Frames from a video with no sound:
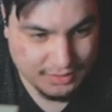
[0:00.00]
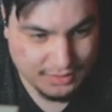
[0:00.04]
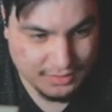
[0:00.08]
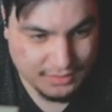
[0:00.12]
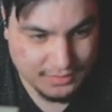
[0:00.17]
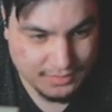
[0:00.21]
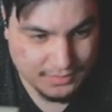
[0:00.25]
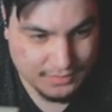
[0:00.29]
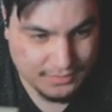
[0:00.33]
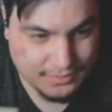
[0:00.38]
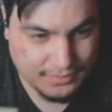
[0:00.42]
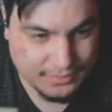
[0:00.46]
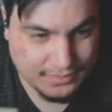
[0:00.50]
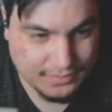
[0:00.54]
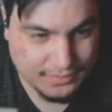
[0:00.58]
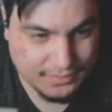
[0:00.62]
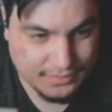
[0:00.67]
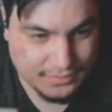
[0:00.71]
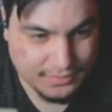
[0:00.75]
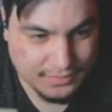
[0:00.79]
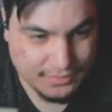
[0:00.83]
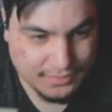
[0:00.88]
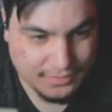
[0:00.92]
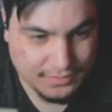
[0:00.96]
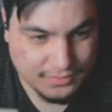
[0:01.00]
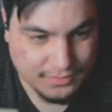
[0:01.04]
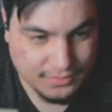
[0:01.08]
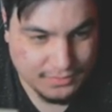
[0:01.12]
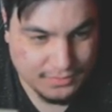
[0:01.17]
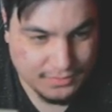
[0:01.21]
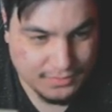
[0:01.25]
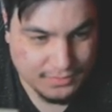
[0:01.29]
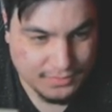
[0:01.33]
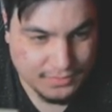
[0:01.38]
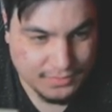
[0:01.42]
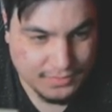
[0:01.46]

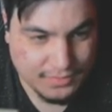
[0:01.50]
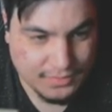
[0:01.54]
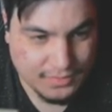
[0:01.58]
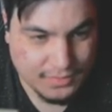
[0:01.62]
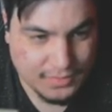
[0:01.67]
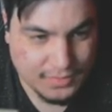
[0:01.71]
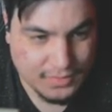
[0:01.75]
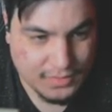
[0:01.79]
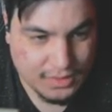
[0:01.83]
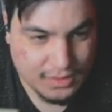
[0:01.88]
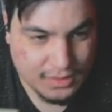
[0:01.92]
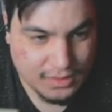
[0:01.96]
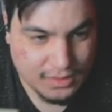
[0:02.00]
Nothing is said.